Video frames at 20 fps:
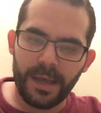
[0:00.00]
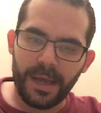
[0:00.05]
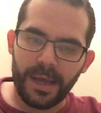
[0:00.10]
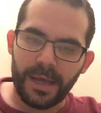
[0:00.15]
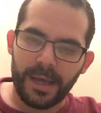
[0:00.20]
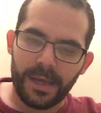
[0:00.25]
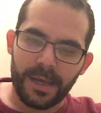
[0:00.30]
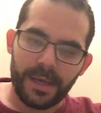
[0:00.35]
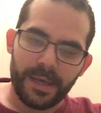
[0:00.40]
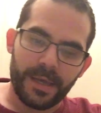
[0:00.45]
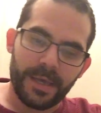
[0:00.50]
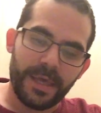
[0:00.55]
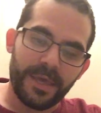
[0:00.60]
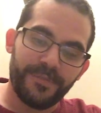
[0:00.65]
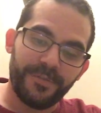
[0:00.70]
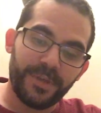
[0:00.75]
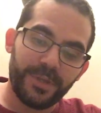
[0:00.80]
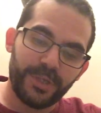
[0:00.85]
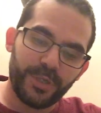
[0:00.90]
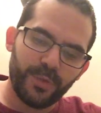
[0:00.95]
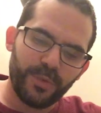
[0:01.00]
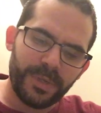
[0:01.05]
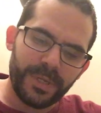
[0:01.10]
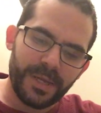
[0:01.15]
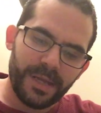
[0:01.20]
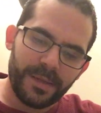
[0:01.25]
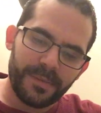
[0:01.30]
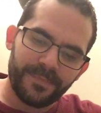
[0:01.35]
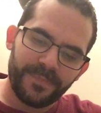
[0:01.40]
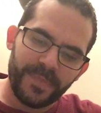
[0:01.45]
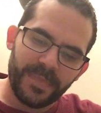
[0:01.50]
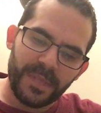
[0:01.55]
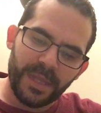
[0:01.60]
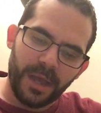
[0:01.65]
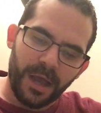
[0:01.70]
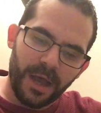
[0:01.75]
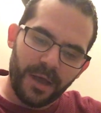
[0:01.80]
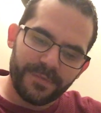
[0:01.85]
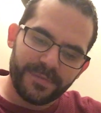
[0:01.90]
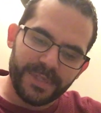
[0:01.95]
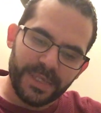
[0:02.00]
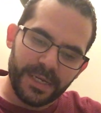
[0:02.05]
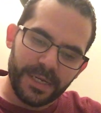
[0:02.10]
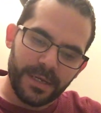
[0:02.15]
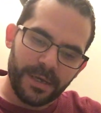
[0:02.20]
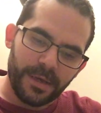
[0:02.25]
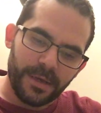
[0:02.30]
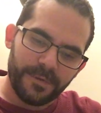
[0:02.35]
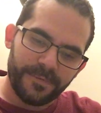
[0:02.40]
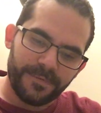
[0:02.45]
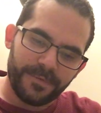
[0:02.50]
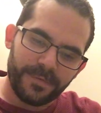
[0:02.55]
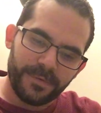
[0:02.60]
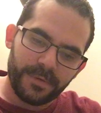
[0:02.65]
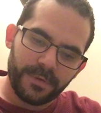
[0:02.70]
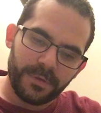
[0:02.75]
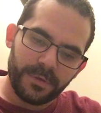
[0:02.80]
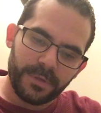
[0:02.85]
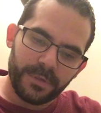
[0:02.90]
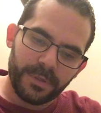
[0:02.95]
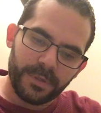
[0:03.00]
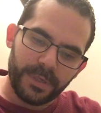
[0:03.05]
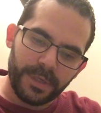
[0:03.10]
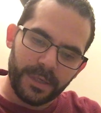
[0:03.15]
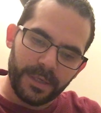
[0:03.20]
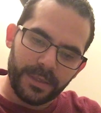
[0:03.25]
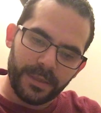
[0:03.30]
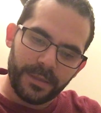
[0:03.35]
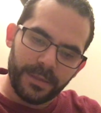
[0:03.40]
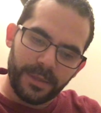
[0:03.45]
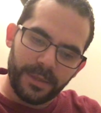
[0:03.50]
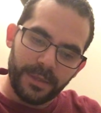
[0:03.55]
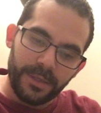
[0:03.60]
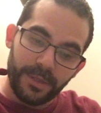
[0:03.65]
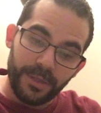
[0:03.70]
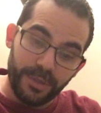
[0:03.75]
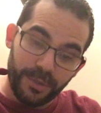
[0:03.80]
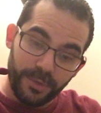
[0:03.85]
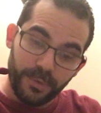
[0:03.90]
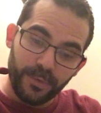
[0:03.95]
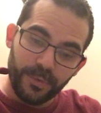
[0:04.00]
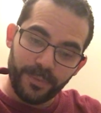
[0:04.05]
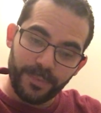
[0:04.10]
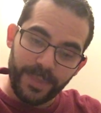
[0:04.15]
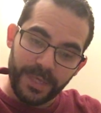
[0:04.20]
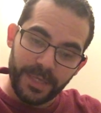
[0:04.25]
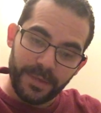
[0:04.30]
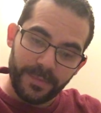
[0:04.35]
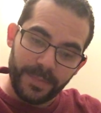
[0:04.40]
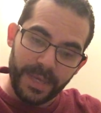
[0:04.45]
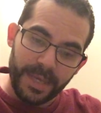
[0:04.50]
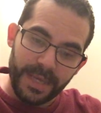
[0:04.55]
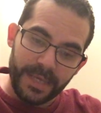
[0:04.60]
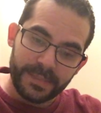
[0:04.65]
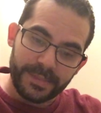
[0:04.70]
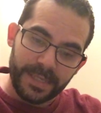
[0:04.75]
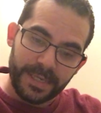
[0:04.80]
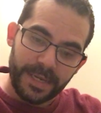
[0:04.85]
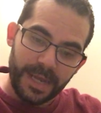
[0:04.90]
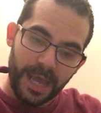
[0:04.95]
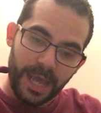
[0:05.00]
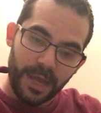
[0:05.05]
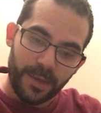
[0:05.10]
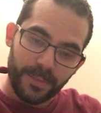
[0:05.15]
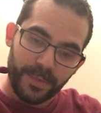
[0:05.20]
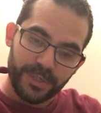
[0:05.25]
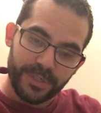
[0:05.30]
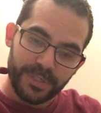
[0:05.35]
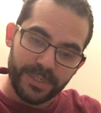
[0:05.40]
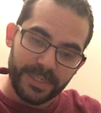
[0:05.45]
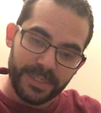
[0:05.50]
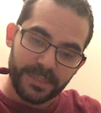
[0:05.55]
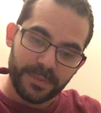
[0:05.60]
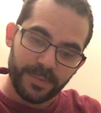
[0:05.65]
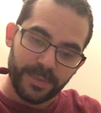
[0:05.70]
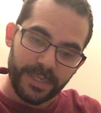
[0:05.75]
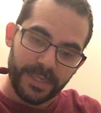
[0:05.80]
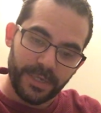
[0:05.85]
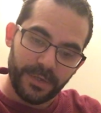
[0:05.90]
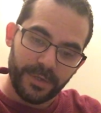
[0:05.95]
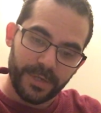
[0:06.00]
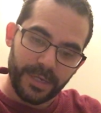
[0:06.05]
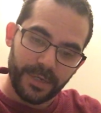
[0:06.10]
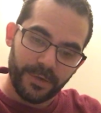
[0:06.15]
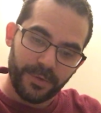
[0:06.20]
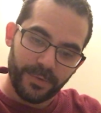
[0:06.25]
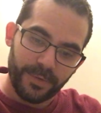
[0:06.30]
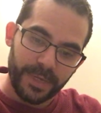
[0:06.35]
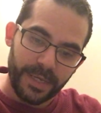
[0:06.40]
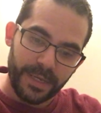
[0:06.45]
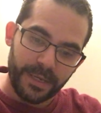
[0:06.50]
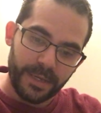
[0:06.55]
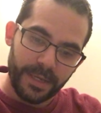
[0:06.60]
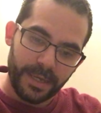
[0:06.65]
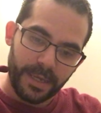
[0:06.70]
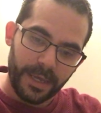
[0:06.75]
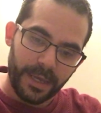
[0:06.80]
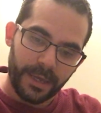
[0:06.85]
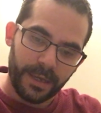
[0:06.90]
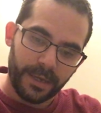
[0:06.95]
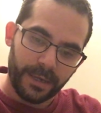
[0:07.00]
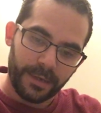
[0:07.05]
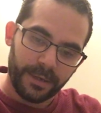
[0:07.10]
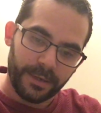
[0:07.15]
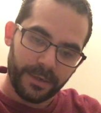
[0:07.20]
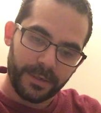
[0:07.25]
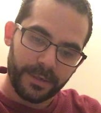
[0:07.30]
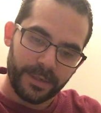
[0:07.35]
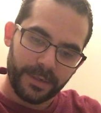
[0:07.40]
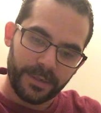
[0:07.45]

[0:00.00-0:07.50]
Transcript: If you do it often enough, you'll be amazed at how much discipline you can create and